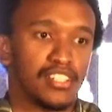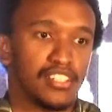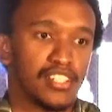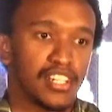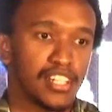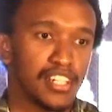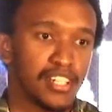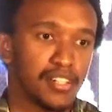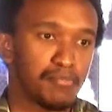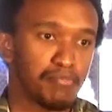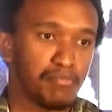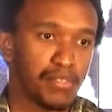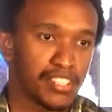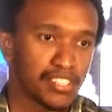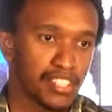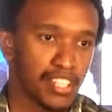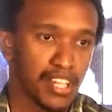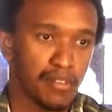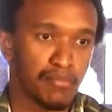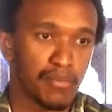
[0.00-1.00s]
a game
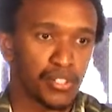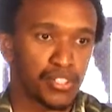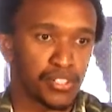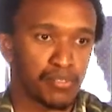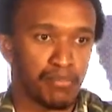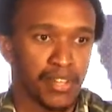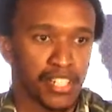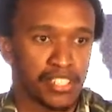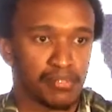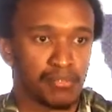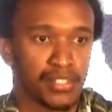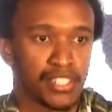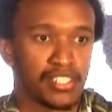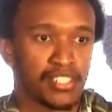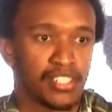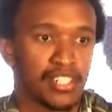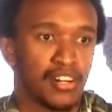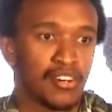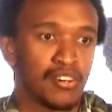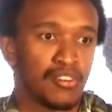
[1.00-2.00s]
basically about Batman.
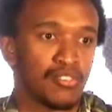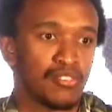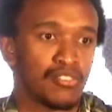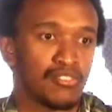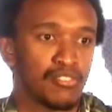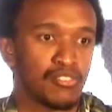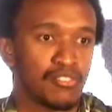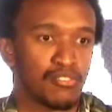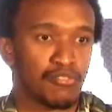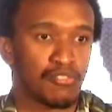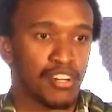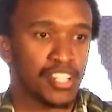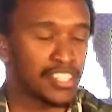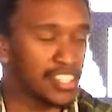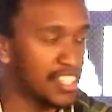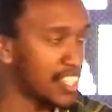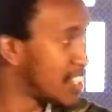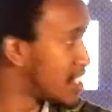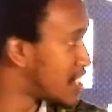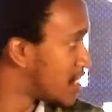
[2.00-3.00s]
Now, one
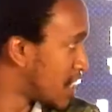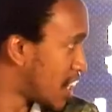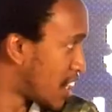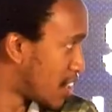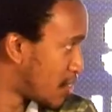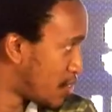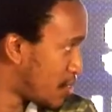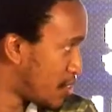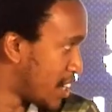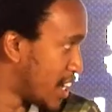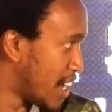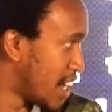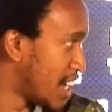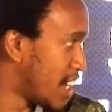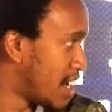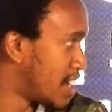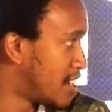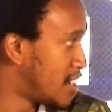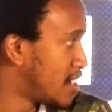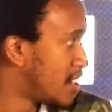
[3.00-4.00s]
thing, the good
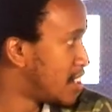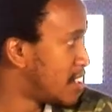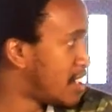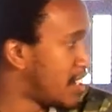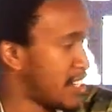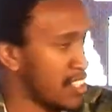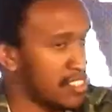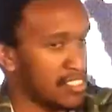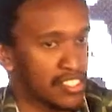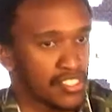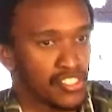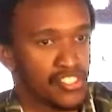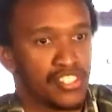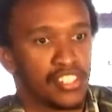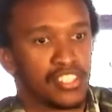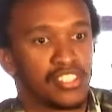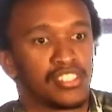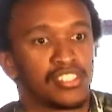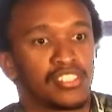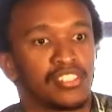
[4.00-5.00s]
AI lets us
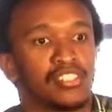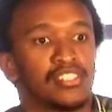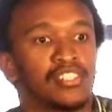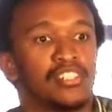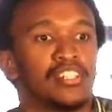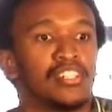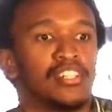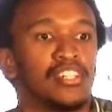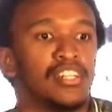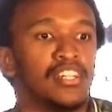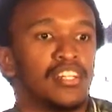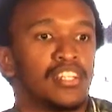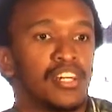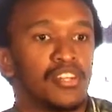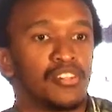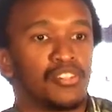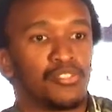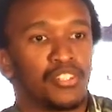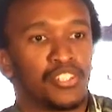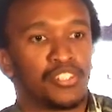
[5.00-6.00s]
cheat. Now,
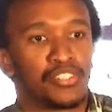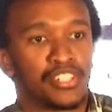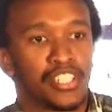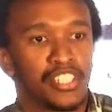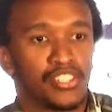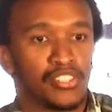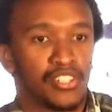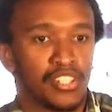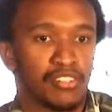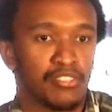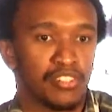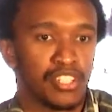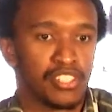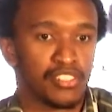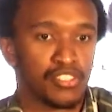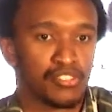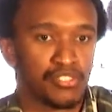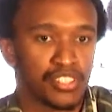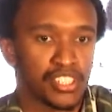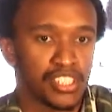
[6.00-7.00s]
when
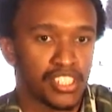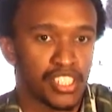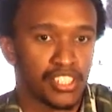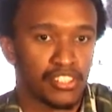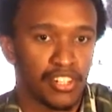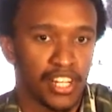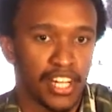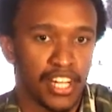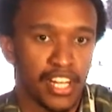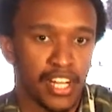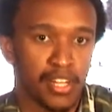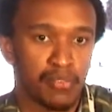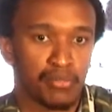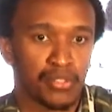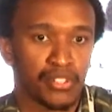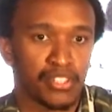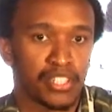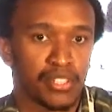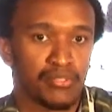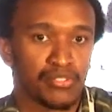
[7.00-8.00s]
you've written your AI
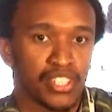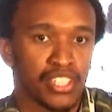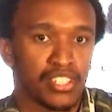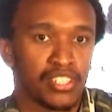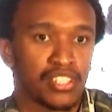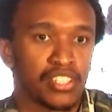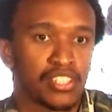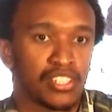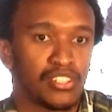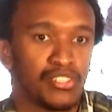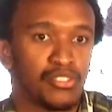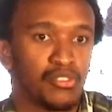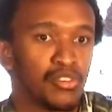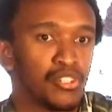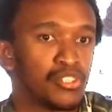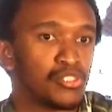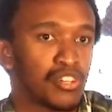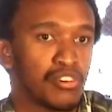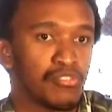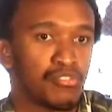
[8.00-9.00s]
programs and you
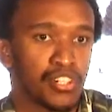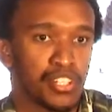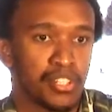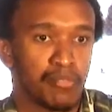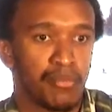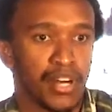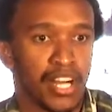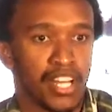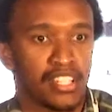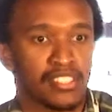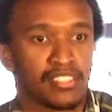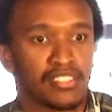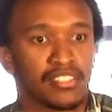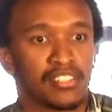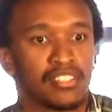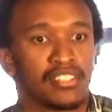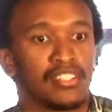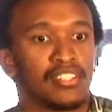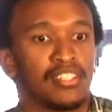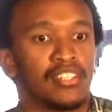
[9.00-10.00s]
want to avoid
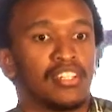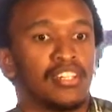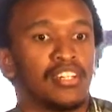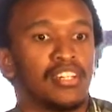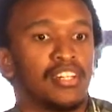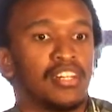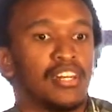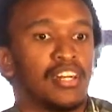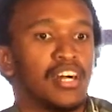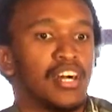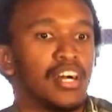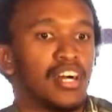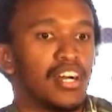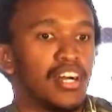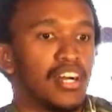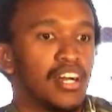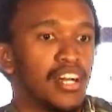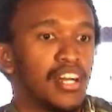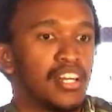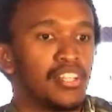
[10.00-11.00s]
bias,
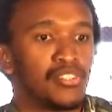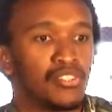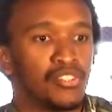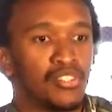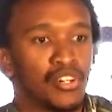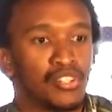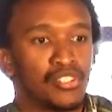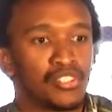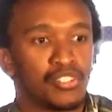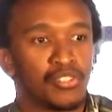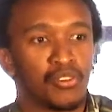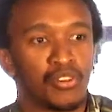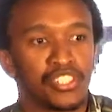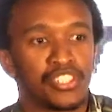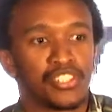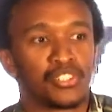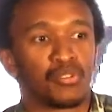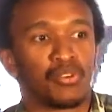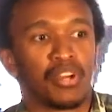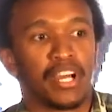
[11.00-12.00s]
and you want
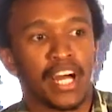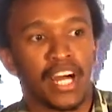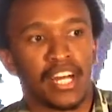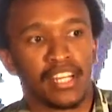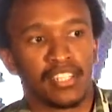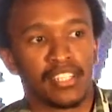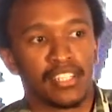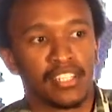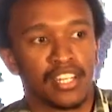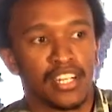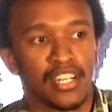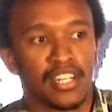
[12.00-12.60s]
it to learn,